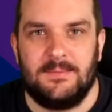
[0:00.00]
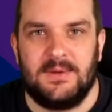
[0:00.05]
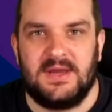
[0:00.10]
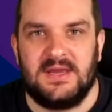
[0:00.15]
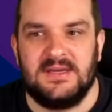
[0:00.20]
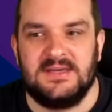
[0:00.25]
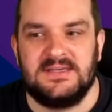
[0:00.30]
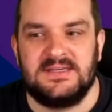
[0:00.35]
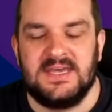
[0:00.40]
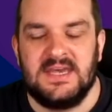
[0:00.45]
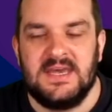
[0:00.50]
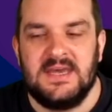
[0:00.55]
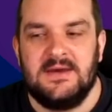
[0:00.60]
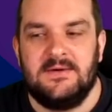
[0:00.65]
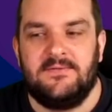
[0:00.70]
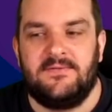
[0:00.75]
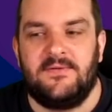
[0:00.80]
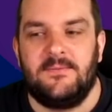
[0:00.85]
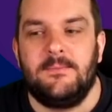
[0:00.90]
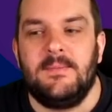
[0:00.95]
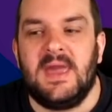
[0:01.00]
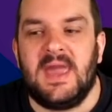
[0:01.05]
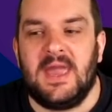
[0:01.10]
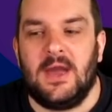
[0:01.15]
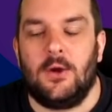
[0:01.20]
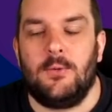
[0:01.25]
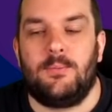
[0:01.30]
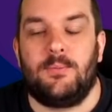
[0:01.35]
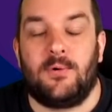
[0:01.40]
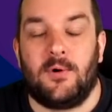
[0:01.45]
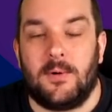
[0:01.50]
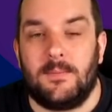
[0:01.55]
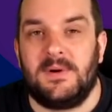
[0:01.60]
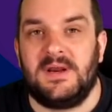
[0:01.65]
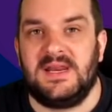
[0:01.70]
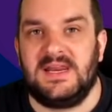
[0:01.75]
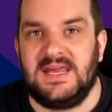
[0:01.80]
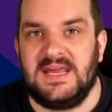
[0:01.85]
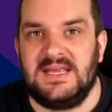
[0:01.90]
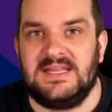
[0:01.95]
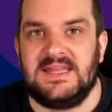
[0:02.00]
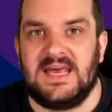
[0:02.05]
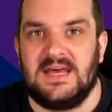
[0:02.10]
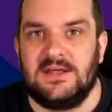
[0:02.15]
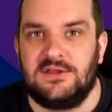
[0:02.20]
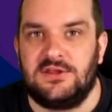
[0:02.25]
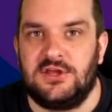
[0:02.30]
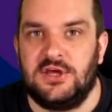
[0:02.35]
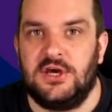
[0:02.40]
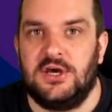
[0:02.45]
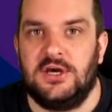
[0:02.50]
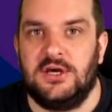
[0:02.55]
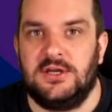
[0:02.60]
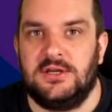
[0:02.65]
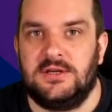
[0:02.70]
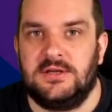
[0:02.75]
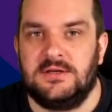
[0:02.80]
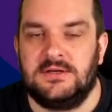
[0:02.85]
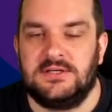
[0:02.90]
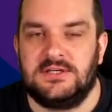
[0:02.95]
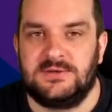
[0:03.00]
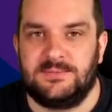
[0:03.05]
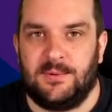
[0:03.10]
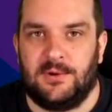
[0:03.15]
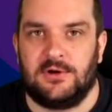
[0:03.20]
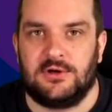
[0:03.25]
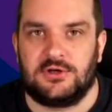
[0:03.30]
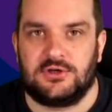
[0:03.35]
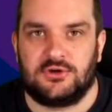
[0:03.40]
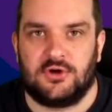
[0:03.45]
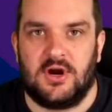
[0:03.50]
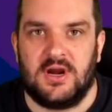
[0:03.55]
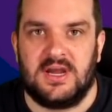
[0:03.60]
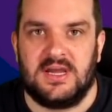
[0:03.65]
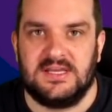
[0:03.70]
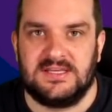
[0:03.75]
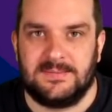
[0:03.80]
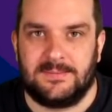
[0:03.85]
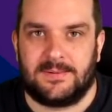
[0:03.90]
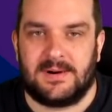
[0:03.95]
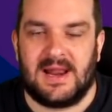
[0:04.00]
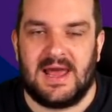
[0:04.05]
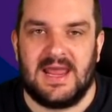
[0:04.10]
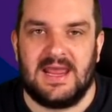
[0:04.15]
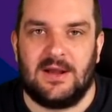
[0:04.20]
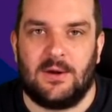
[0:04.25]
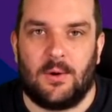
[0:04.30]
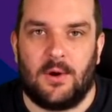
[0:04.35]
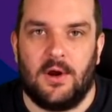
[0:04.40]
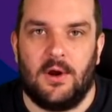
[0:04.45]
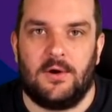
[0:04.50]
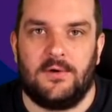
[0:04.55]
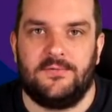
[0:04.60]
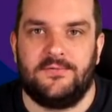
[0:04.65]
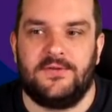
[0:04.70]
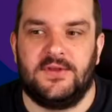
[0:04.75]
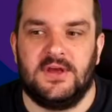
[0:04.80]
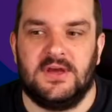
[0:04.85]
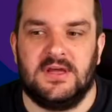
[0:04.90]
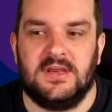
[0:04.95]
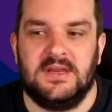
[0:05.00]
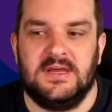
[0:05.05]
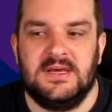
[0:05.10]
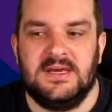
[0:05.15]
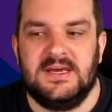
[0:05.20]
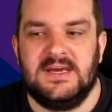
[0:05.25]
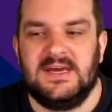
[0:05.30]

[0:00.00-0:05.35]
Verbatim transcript: because for me, I probably need that third spot striker to play quite often,